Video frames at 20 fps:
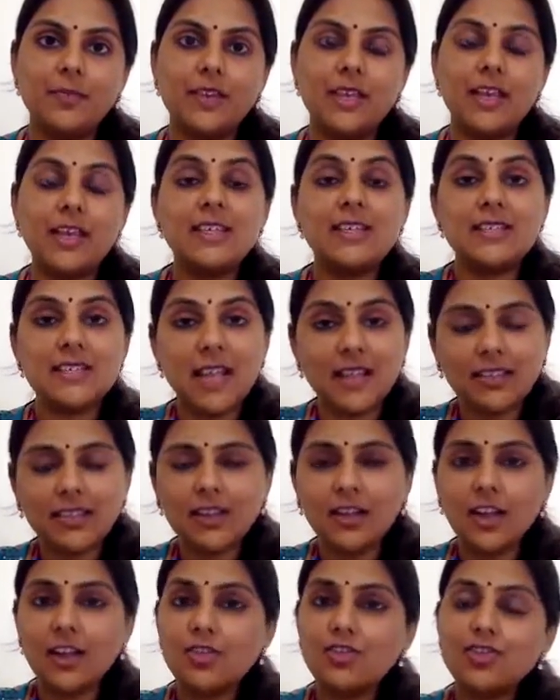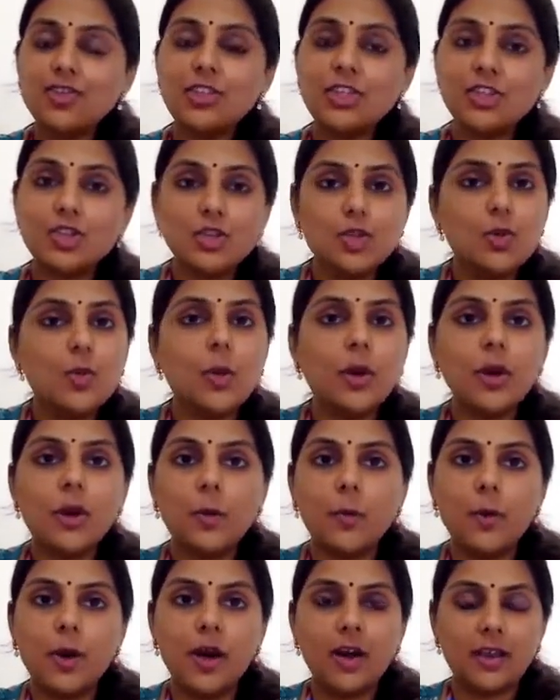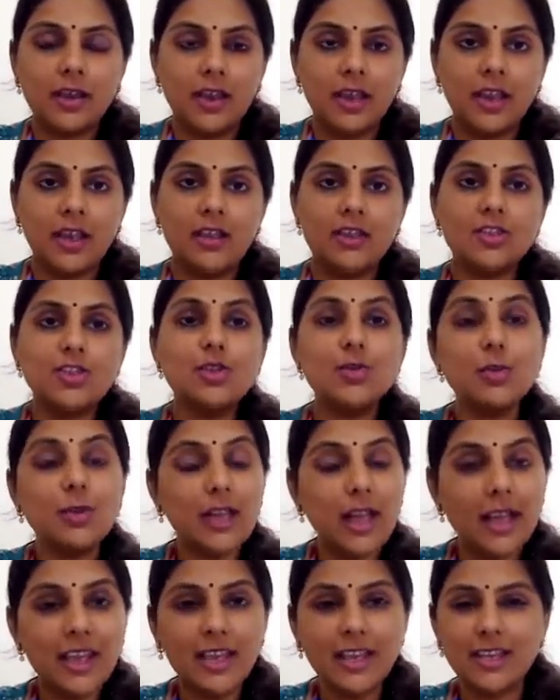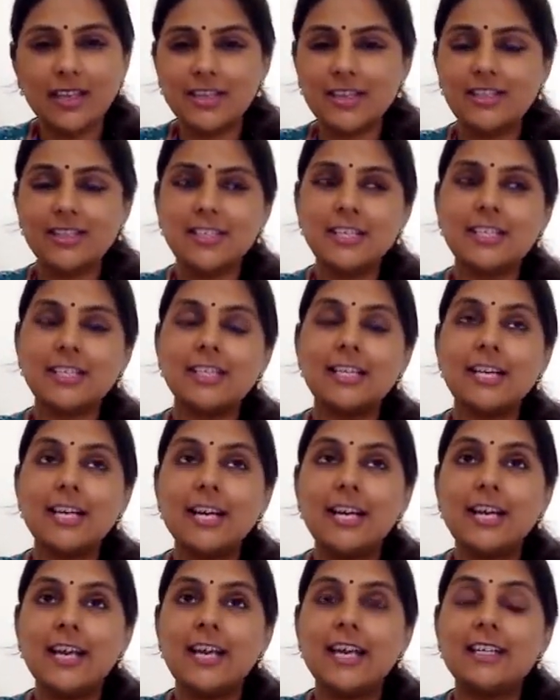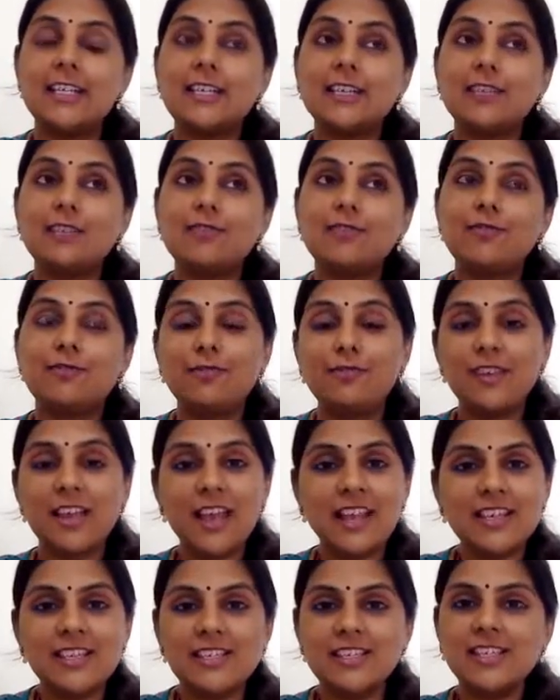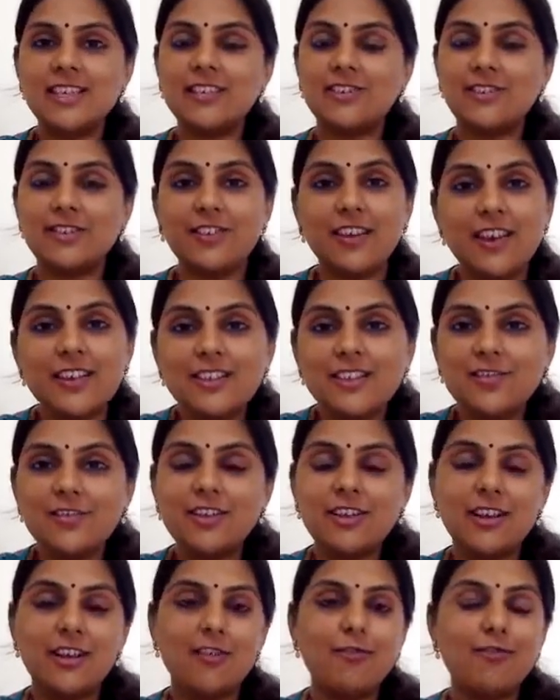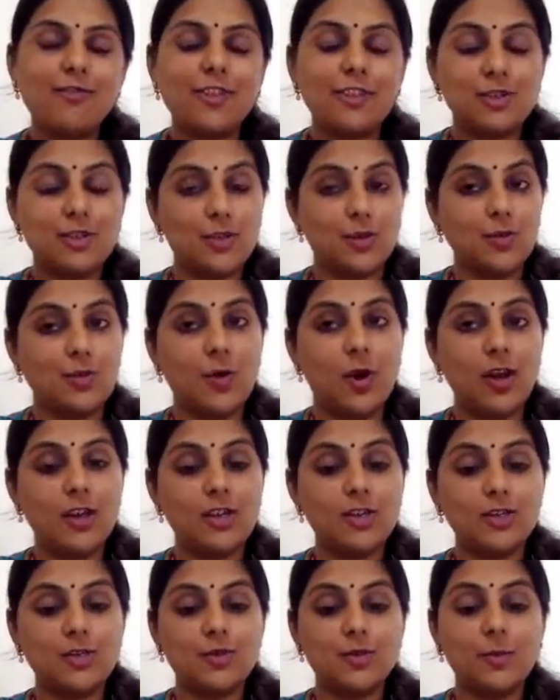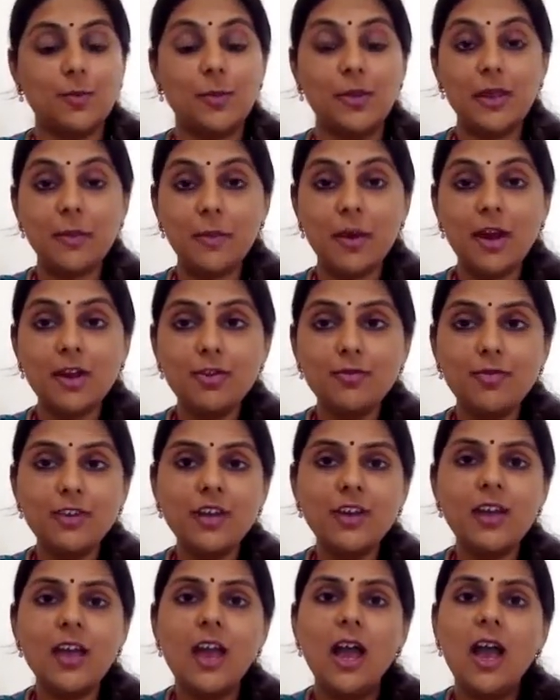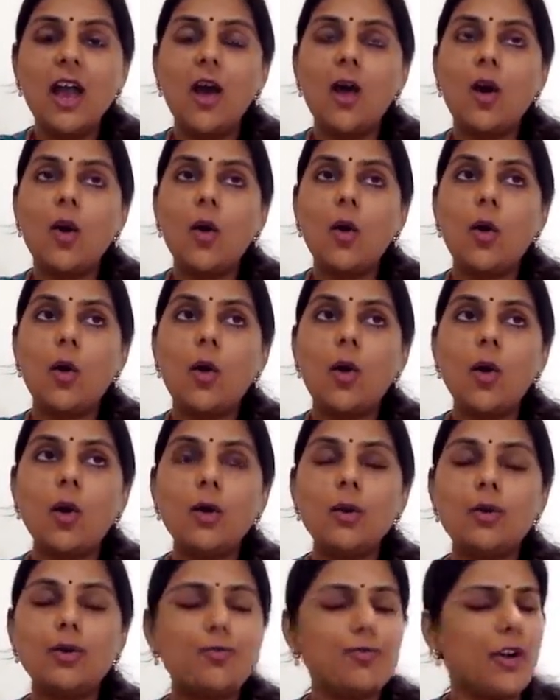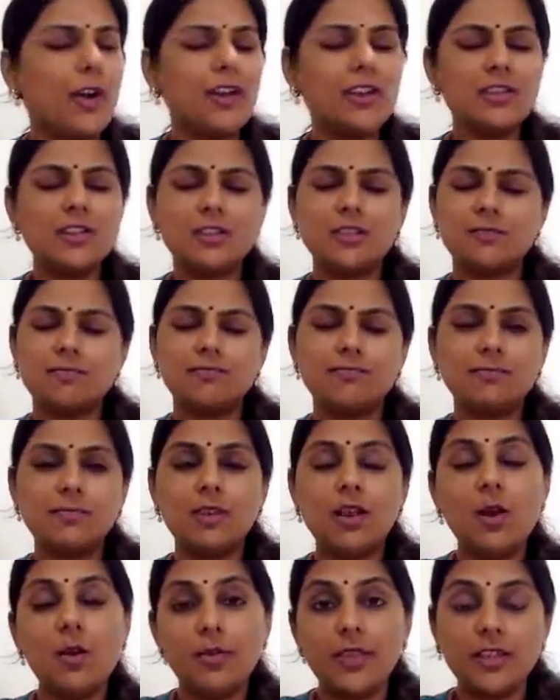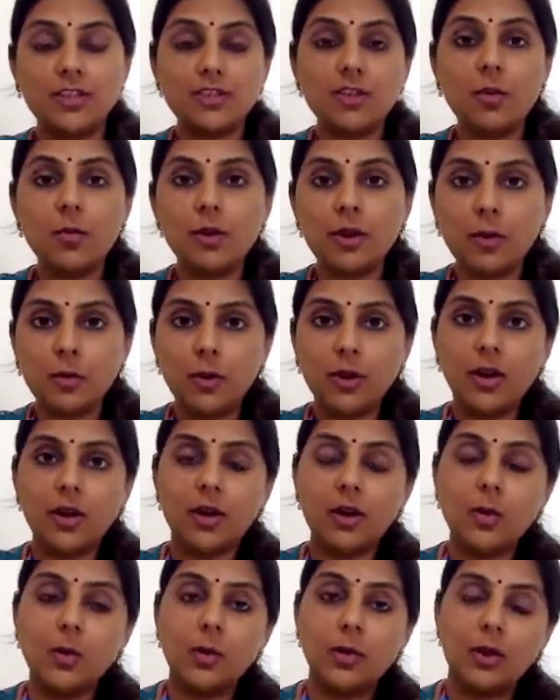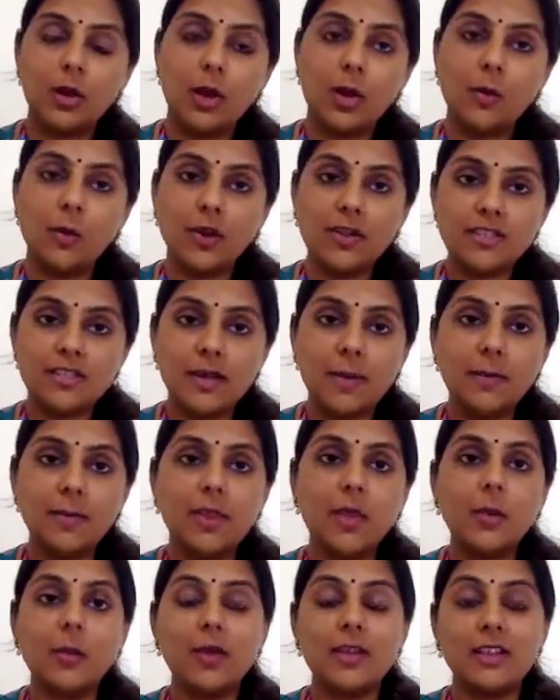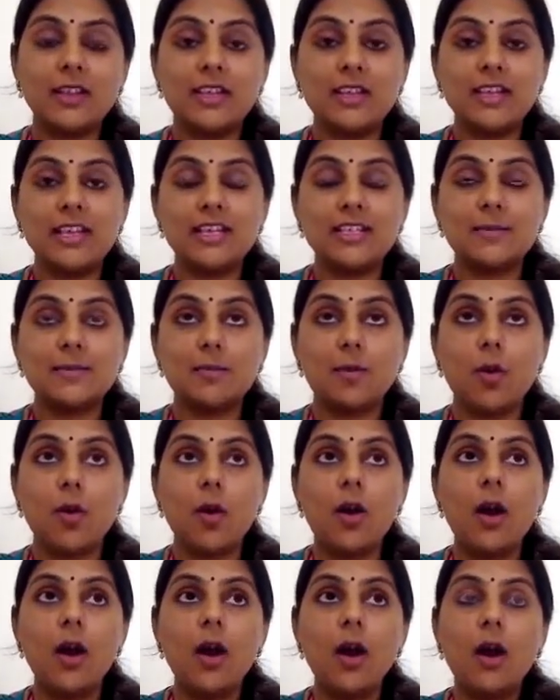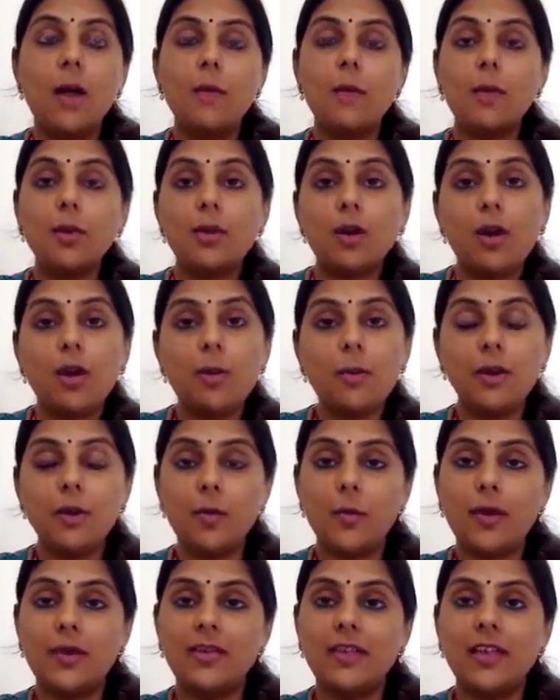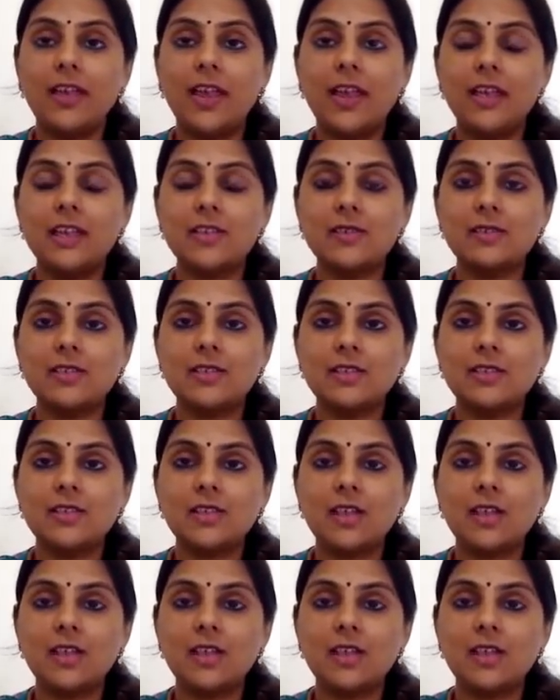Is that the culture that you want to work in? Do you like it? Is it feisty and aggressive enough that you want to be a part of it? Or you find it, no, that's not what I want to do. I want something where there is more bonhomie, where there is